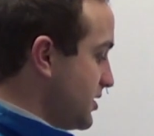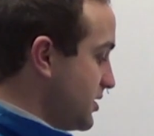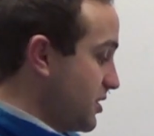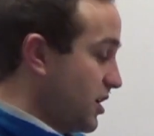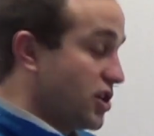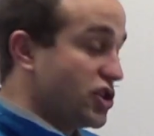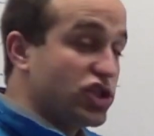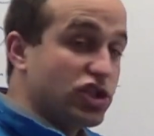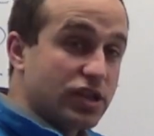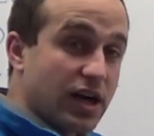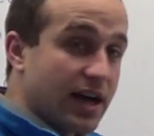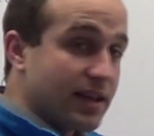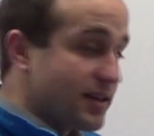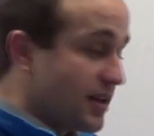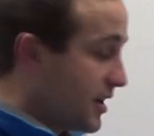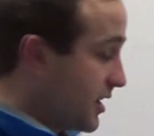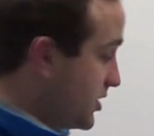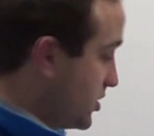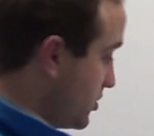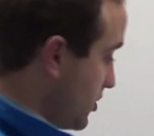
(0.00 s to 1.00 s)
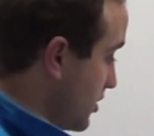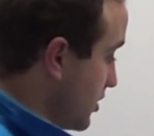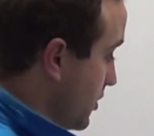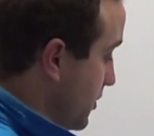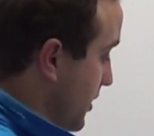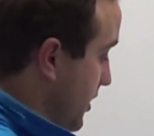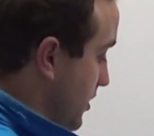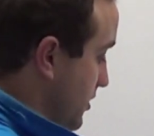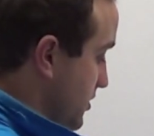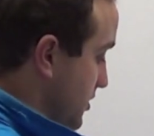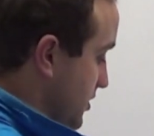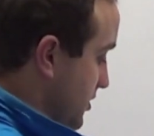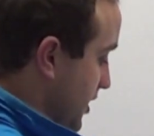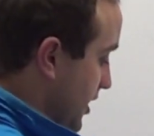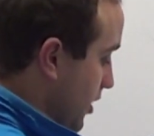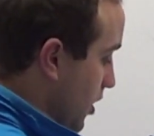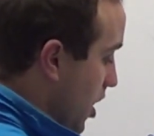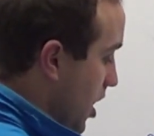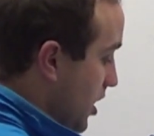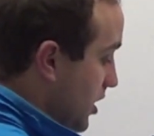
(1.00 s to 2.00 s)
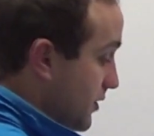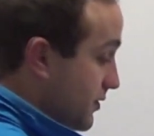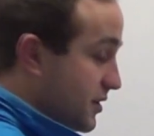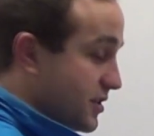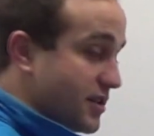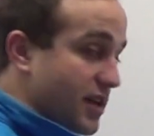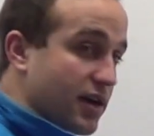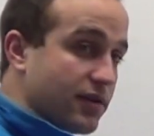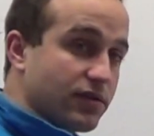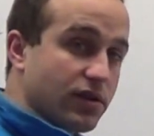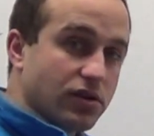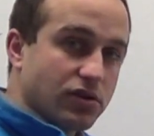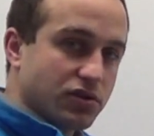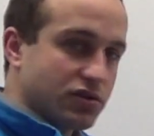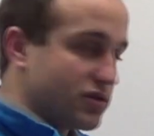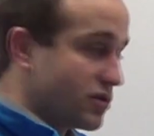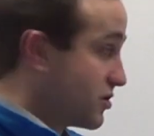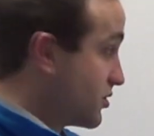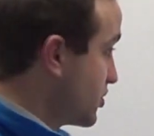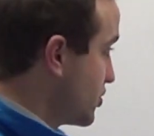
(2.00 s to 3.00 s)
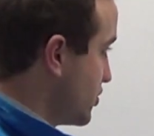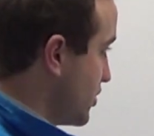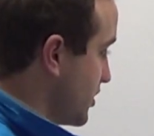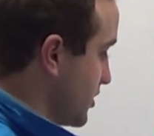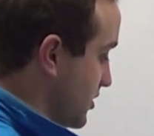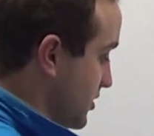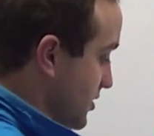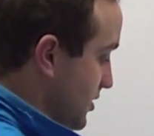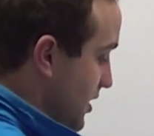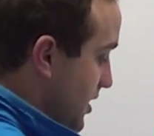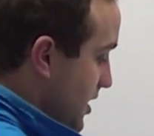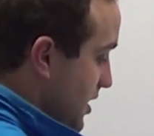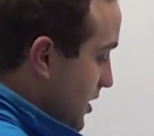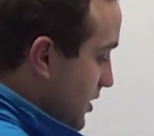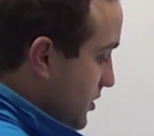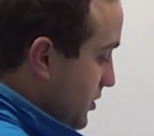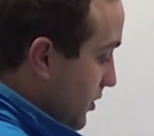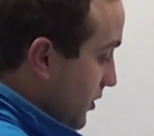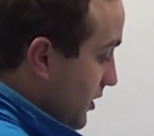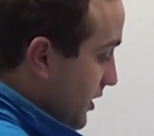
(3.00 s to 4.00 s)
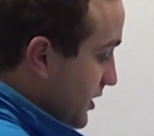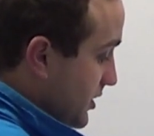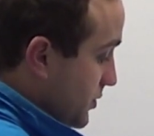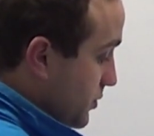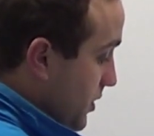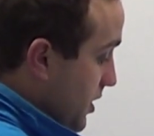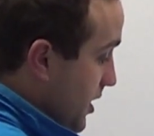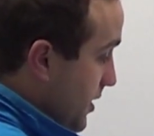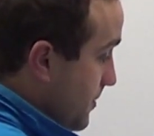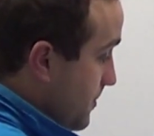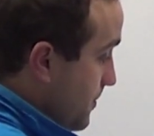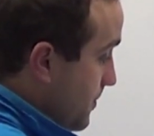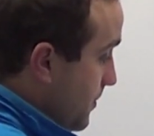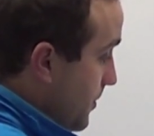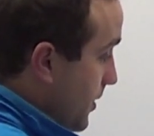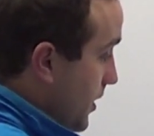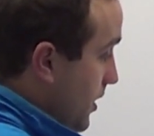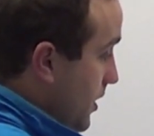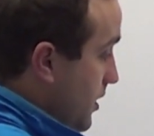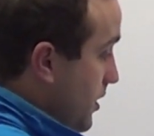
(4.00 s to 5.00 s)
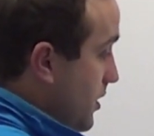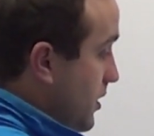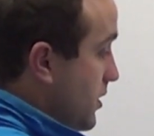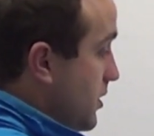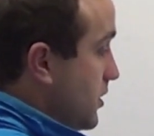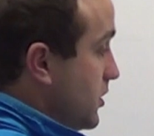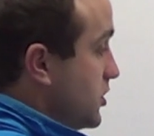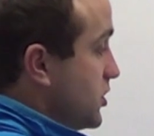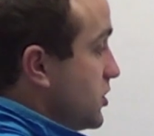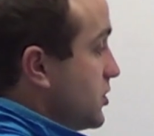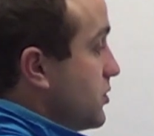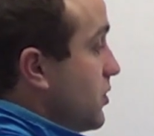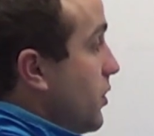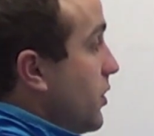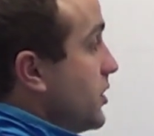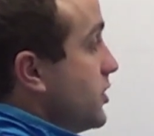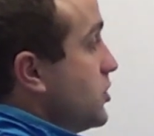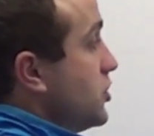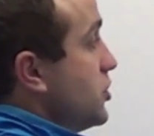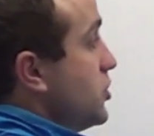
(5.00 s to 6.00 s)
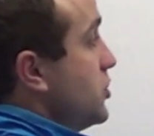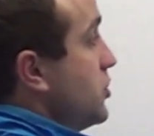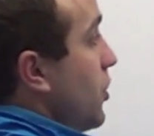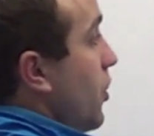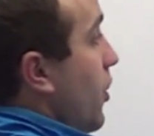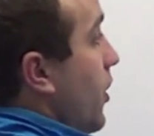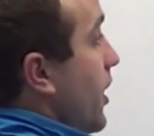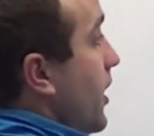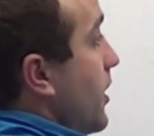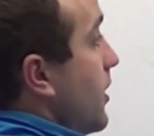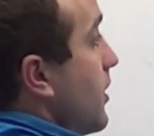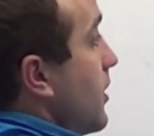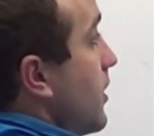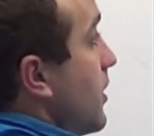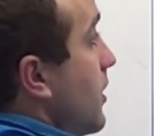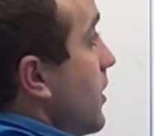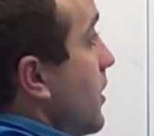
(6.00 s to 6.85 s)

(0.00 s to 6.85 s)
just a shot that I struggle with, just like all of us have our own little struggles. So this one, you're just going short,